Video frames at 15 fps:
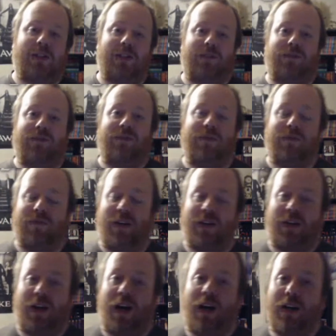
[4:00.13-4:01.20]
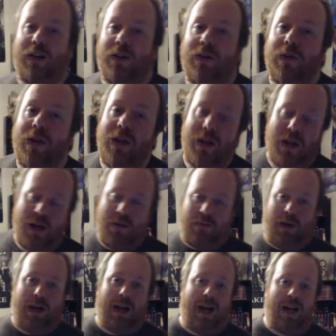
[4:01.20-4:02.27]
his father Otto
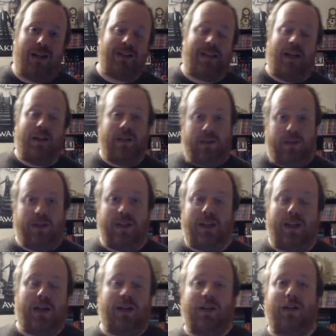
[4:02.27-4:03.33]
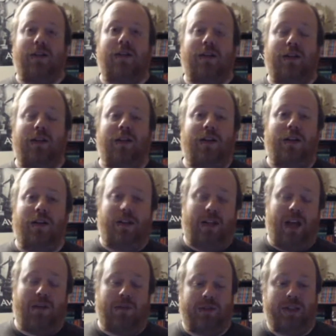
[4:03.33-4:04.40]
bring the house down literally on
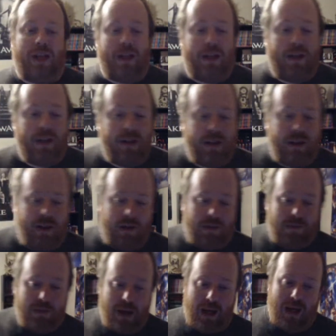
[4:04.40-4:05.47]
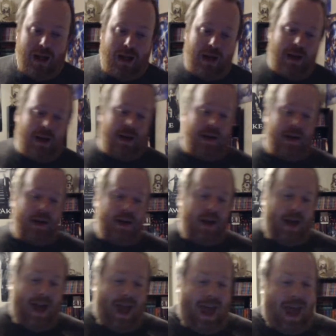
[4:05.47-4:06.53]
Campbell's head. But
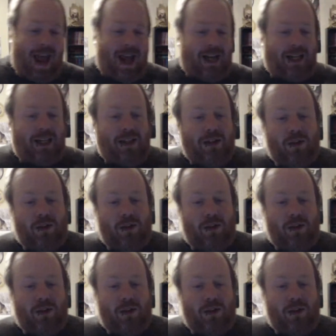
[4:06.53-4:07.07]
Andy and